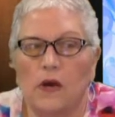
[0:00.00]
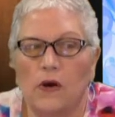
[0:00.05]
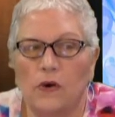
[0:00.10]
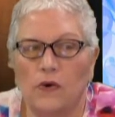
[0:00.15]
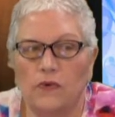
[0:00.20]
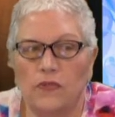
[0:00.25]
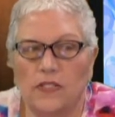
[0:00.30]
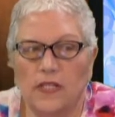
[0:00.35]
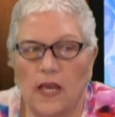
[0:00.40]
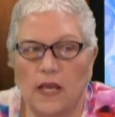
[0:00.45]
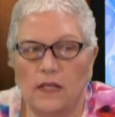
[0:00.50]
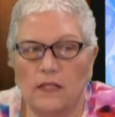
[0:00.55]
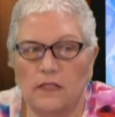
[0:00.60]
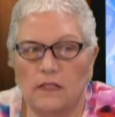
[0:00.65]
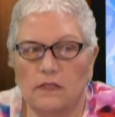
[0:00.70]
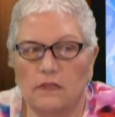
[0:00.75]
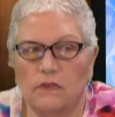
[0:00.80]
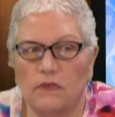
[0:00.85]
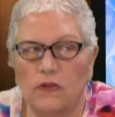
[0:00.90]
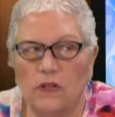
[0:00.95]
who
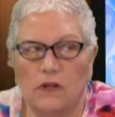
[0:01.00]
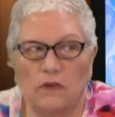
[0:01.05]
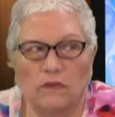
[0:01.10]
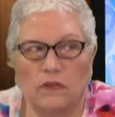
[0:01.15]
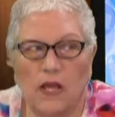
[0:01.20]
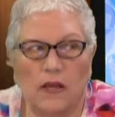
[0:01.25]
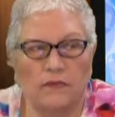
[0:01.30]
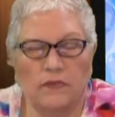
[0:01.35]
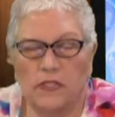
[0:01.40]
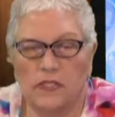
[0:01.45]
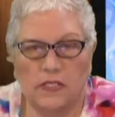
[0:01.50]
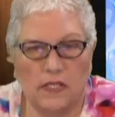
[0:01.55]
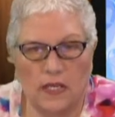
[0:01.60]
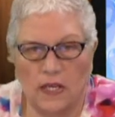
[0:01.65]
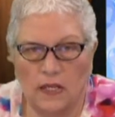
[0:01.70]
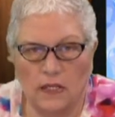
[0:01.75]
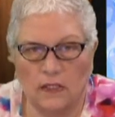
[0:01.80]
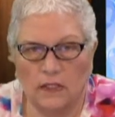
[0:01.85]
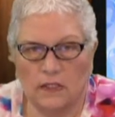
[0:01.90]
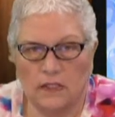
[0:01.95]
says, love
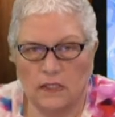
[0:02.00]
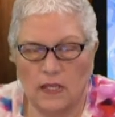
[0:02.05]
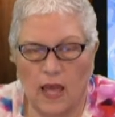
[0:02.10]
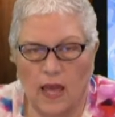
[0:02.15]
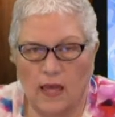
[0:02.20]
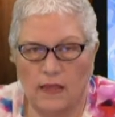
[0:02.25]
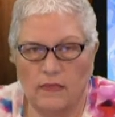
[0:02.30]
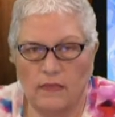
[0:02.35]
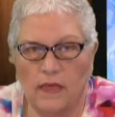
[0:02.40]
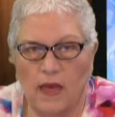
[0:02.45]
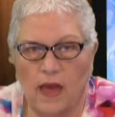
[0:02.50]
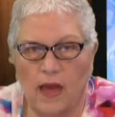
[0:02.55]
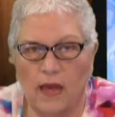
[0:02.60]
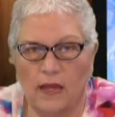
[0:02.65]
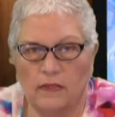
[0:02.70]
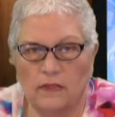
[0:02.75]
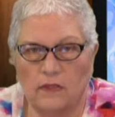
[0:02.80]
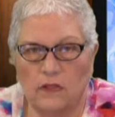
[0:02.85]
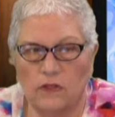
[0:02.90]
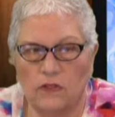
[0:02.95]
stinks, and
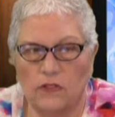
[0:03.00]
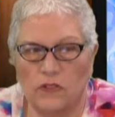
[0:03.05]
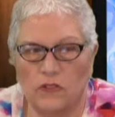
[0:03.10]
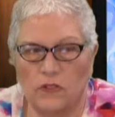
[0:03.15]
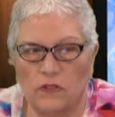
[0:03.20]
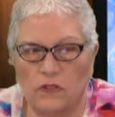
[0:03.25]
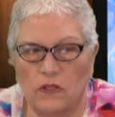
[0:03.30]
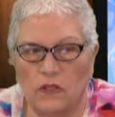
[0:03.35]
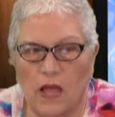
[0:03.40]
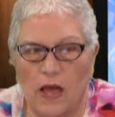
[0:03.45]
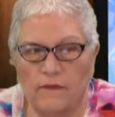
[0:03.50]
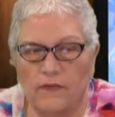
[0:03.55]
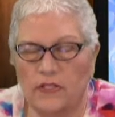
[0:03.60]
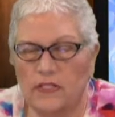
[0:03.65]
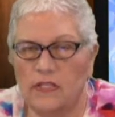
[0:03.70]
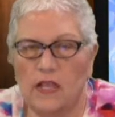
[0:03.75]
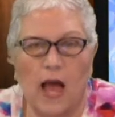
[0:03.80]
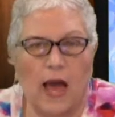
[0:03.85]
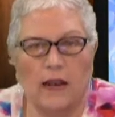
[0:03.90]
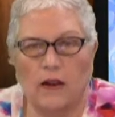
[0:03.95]
that love
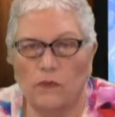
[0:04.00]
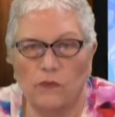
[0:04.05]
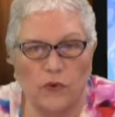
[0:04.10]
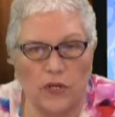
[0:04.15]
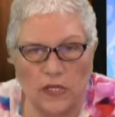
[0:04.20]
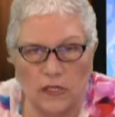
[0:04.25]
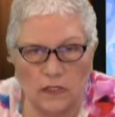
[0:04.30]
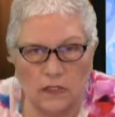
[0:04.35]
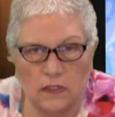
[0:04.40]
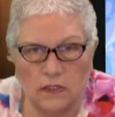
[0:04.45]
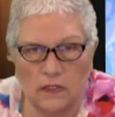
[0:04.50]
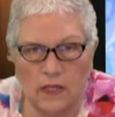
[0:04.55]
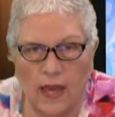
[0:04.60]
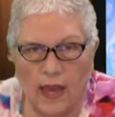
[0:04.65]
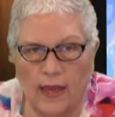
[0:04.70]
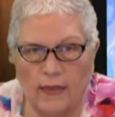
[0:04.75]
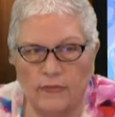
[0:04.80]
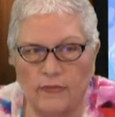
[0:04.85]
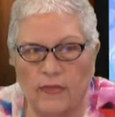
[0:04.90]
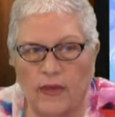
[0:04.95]
is not real,
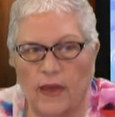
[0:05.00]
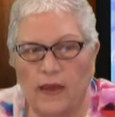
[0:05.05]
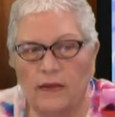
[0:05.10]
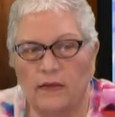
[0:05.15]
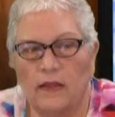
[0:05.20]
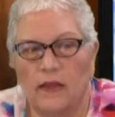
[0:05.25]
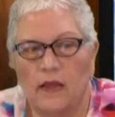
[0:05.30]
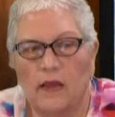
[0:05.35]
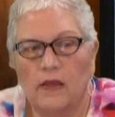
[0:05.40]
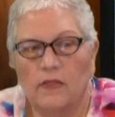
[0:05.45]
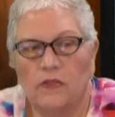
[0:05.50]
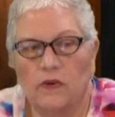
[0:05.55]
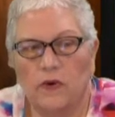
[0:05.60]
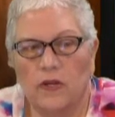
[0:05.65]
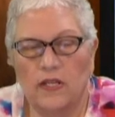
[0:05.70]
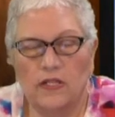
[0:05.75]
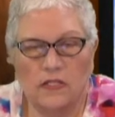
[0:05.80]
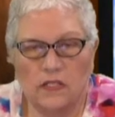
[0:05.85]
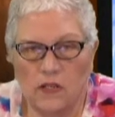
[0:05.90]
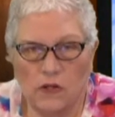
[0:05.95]
and that there
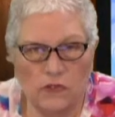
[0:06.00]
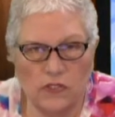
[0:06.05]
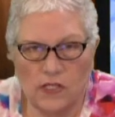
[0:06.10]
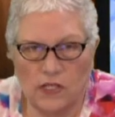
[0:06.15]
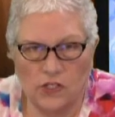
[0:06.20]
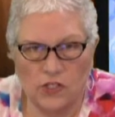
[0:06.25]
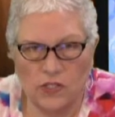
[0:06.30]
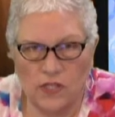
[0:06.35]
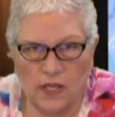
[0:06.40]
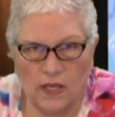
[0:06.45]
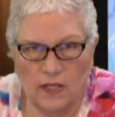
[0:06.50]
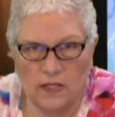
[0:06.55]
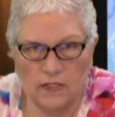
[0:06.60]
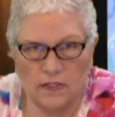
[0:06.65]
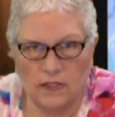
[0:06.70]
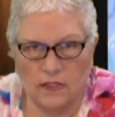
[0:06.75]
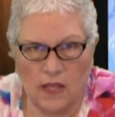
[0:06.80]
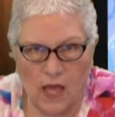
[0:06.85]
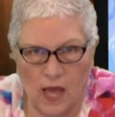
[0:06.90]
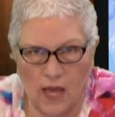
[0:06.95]
is no such thing
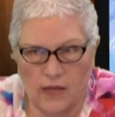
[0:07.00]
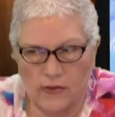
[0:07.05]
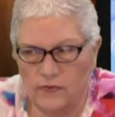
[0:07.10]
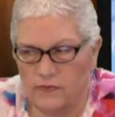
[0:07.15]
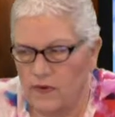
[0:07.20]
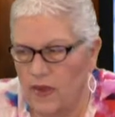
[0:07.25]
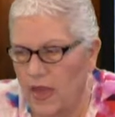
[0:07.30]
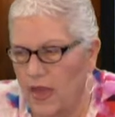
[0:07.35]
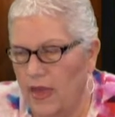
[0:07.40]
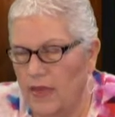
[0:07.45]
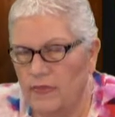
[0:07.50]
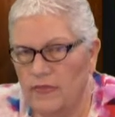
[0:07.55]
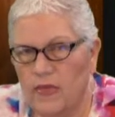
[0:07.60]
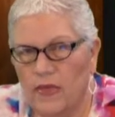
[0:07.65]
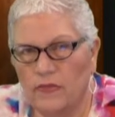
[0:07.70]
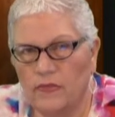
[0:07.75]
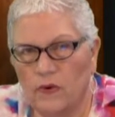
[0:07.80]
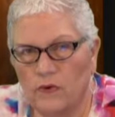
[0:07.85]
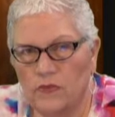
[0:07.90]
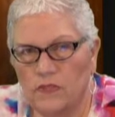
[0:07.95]
as love, and
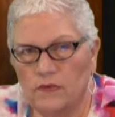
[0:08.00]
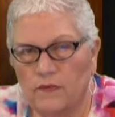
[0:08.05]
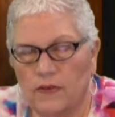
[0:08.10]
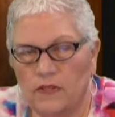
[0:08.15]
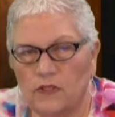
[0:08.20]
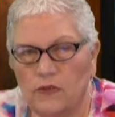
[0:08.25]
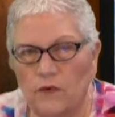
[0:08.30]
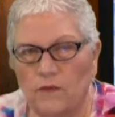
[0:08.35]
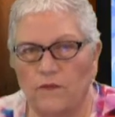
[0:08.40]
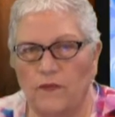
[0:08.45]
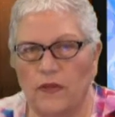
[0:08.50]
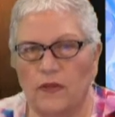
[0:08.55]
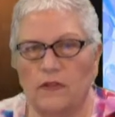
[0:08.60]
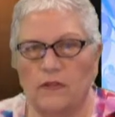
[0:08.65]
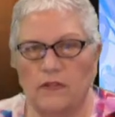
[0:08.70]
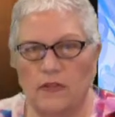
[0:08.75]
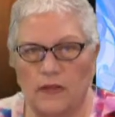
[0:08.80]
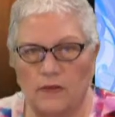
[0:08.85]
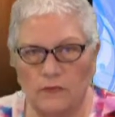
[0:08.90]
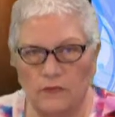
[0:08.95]
that those of us who
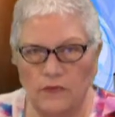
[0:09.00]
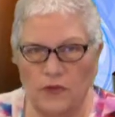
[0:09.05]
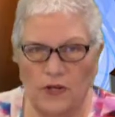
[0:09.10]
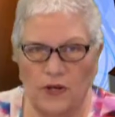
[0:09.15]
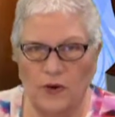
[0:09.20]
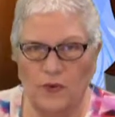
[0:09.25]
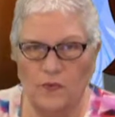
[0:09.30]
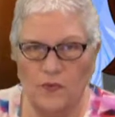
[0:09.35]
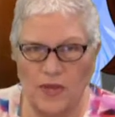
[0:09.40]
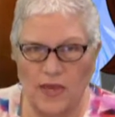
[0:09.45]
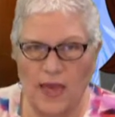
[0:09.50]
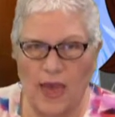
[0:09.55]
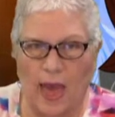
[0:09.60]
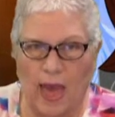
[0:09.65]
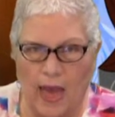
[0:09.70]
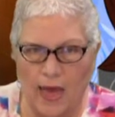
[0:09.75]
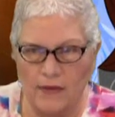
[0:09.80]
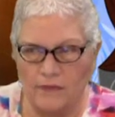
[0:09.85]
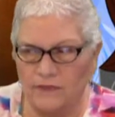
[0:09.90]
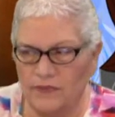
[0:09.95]
feel that, we
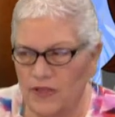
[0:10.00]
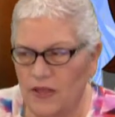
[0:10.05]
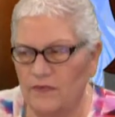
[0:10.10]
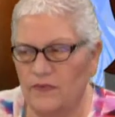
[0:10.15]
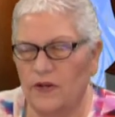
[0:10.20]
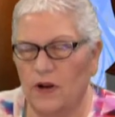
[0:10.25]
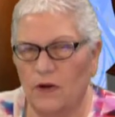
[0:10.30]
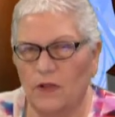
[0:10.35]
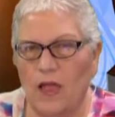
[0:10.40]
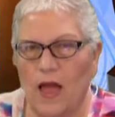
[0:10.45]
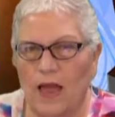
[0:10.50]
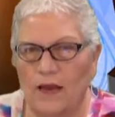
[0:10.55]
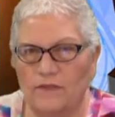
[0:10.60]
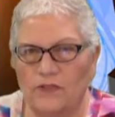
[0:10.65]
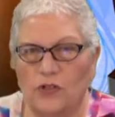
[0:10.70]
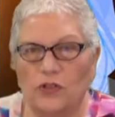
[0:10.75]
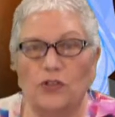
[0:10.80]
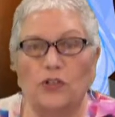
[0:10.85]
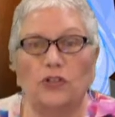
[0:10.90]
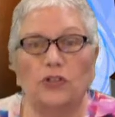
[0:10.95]
have love in our
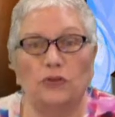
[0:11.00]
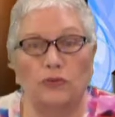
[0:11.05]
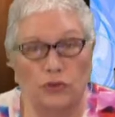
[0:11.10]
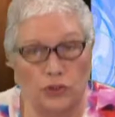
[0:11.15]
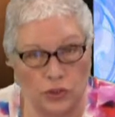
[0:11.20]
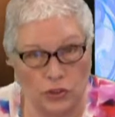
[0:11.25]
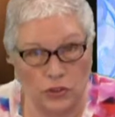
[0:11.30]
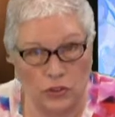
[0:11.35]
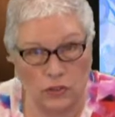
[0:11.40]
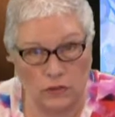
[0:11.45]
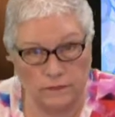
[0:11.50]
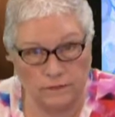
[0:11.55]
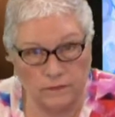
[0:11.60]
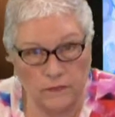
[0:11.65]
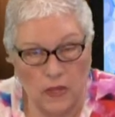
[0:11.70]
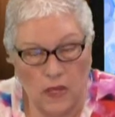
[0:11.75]
lives are delusional.